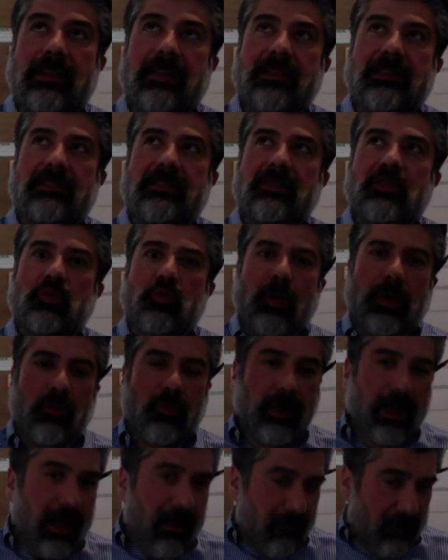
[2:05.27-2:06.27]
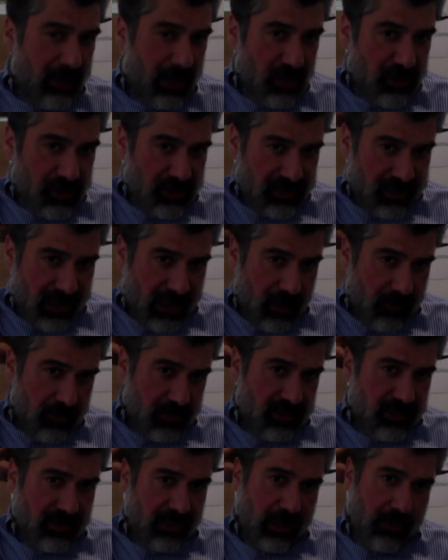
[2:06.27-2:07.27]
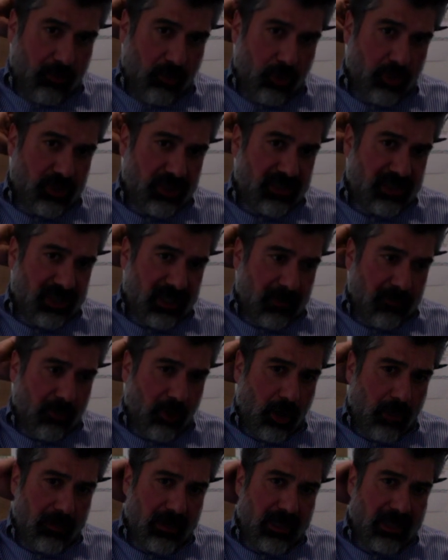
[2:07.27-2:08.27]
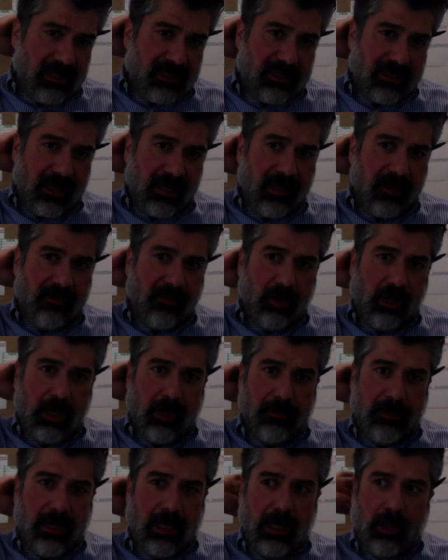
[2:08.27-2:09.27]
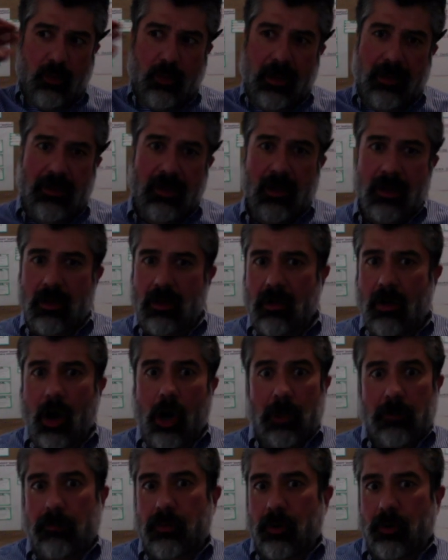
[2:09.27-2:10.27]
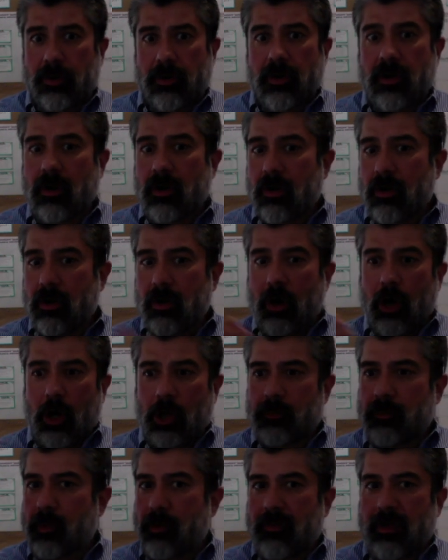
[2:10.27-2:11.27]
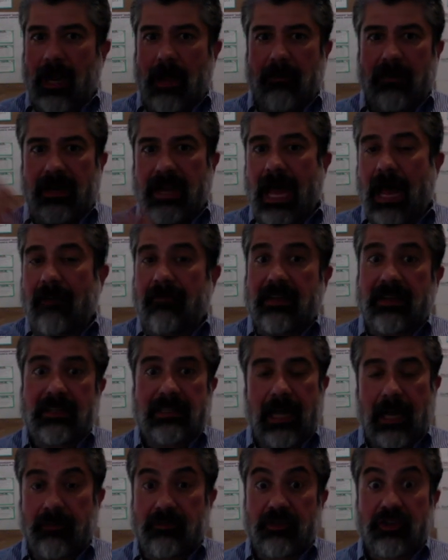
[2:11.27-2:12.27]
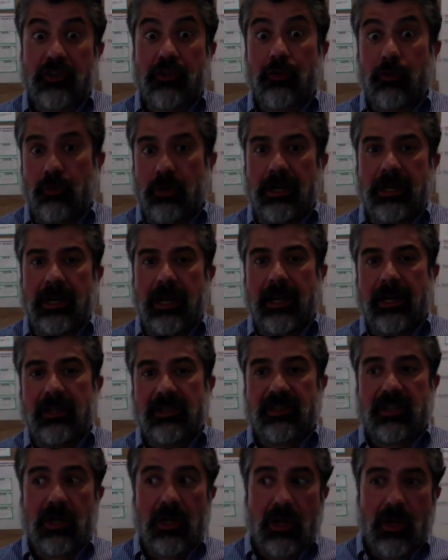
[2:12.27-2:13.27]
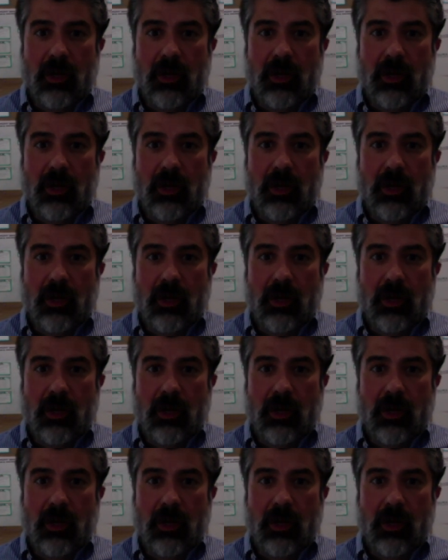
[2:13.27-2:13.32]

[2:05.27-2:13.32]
This is when we have patients that come into the emergency department and say that they're coming in with heartburn, heartburn that I've been having times three days.